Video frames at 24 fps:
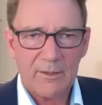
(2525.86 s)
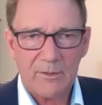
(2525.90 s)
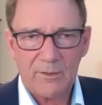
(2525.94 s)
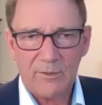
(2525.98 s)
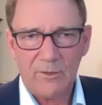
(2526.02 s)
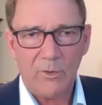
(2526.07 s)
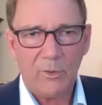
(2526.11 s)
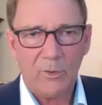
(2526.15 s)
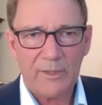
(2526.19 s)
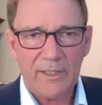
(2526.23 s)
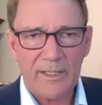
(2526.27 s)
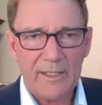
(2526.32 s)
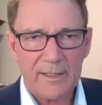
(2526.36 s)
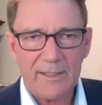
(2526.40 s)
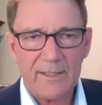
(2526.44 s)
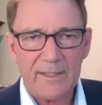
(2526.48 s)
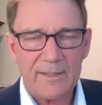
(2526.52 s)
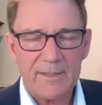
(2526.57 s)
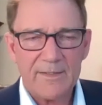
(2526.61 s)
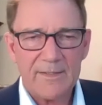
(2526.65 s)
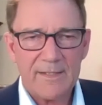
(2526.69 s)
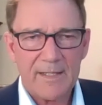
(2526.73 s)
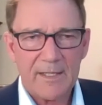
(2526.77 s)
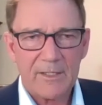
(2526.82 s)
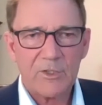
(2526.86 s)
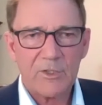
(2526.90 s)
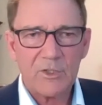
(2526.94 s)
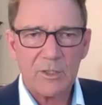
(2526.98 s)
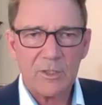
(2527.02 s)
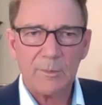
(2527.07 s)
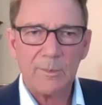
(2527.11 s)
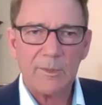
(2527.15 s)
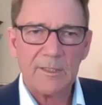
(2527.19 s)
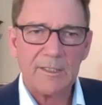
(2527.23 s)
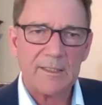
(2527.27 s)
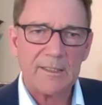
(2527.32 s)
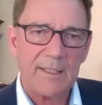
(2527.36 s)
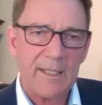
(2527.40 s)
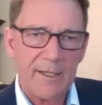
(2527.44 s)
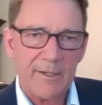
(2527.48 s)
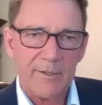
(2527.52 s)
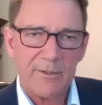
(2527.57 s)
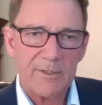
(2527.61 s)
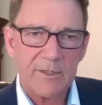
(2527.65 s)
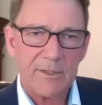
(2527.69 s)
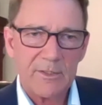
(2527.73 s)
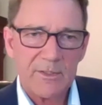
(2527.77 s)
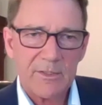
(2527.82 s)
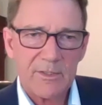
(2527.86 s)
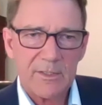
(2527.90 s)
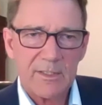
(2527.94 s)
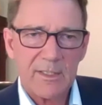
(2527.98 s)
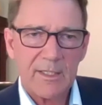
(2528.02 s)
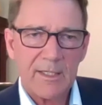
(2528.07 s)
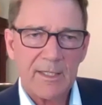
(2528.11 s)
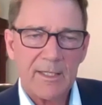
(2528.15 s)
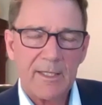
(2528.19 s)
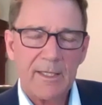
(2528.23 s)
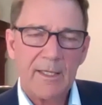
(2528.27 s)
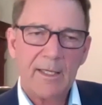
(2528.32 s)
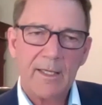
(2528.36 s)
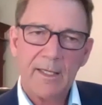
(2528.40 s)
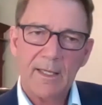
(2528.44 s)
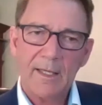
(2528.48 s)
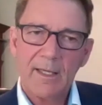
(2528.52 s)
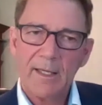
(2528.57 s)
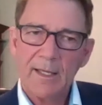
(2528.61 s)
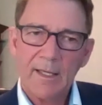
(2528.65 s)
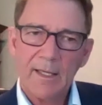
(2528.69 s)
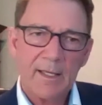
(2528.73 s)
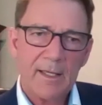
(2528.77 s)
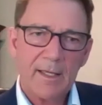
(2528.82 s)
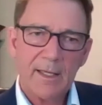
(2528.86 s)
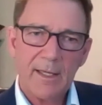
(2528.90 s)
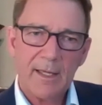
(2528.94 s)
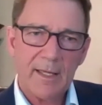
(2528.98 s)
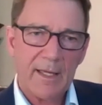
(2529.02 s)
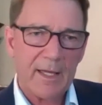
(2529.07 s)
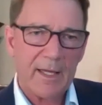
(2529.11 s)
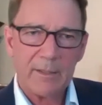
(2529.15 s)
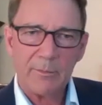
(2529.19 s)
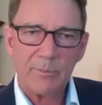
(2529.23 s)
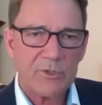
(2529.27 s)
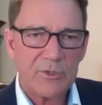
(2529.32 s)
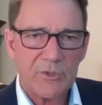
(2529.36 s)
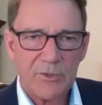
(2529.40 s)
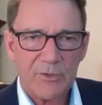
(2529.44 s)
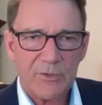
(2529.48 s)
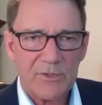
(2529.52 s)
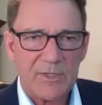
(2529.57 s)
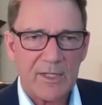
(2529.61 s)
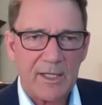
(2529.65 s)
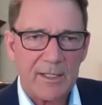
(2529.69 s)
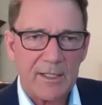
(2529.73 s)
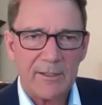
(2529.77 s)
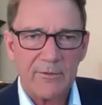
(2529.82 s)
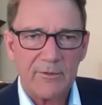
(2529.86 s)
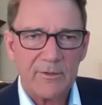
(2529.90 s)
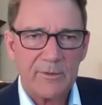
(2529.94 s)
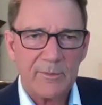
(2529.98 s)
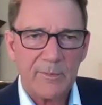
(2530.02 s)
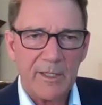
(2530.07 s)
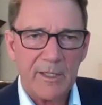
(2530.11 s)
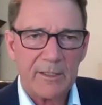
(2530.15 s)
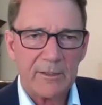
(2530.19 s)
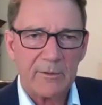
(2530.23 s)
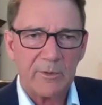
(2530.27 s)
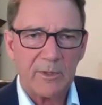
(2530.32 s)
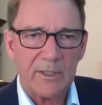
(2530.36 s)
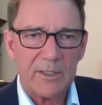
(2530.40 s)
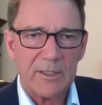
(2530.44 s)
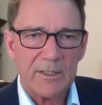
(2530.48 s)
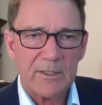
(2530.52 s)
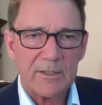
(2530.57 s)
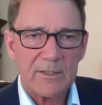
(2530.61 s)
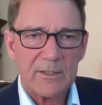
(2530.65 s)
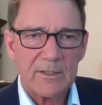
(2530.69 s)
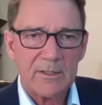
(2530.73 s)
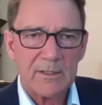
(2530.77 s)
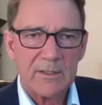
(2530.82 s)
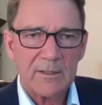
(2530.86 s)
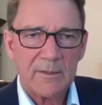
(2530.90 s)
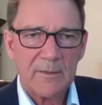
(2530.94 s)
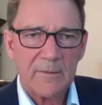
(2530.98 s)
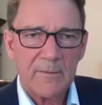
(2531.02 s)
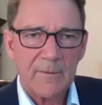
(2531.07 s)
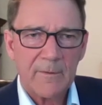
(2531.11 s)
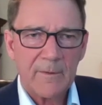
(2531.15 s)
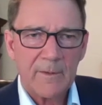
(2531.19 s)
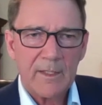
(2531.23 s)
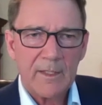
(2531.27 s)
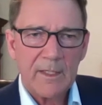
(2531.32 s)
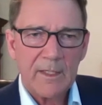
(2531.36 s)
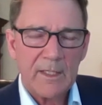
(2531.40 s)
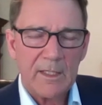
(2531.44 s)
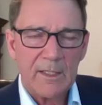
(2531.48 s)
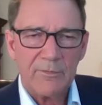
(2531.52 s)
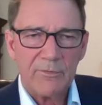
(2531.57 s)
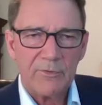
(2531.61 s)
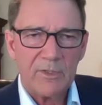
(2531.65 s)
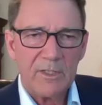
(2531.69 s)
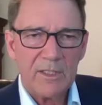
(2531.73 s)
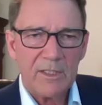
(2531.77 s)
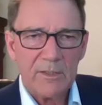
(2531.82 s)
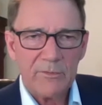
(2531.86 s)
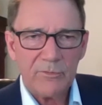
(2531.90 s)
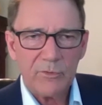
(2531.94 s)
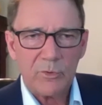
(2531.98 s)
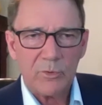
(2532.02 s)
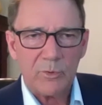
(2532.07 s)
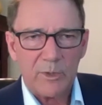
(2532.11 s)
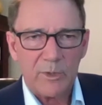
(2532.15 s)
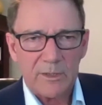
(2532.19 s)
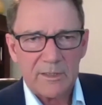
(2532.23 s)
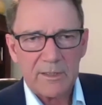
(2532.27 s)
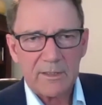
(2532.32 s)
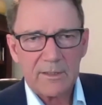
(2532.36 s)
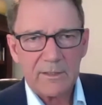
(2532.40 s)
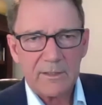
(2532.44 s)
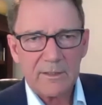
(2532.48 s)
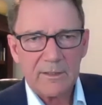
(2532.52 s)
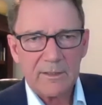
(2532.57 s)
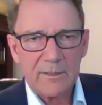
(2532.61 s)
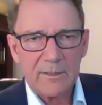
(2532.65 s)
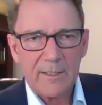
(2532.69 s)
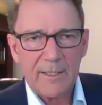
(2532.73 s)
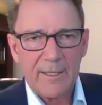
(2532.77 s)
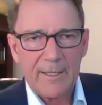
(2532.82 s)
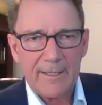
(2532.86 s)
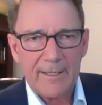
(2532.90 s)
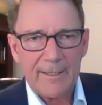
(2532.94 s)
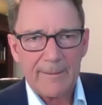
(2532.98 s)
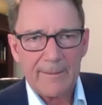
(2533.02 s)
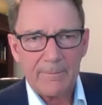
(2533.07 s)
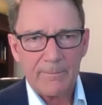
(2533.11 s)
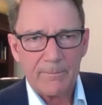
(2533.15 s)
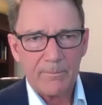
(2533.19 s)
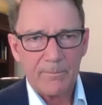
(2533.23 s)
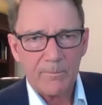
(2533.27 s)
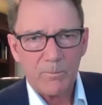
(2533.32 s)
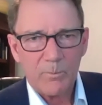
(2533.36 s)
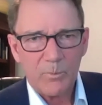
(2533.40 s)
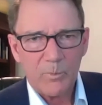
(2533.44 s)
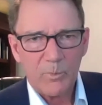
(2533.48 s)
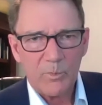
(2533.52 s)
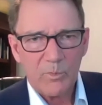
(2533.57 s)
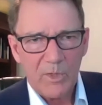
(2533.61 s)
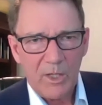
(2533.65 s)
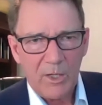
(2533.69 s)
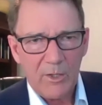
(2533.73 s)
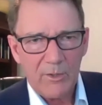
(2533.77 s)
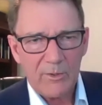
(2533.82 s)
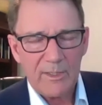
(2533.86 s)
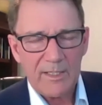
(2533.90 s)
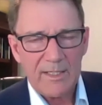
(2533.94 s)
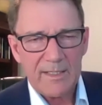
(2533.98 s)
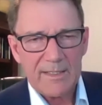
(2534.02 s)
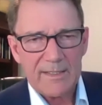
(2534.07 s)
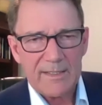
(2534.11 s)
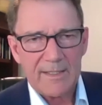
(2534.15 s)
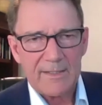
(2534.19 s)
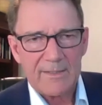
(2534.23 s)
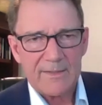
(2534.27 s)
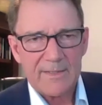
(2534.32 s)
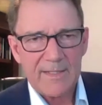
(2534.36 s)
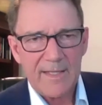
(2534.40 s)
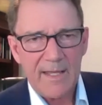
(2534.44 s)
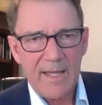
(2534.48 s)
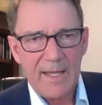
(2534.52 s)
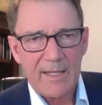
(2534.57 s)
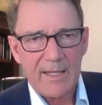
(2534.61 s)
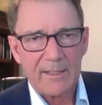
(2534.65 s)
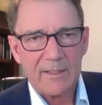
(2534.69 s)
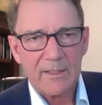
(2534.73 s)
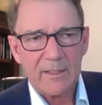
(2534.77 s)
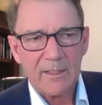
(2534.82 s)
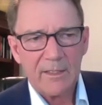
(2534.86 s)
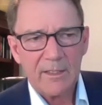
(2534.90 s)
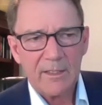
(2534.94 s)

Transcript: all their concessionable allowance, and produce 100 megawatts. If Kivuwat only does that,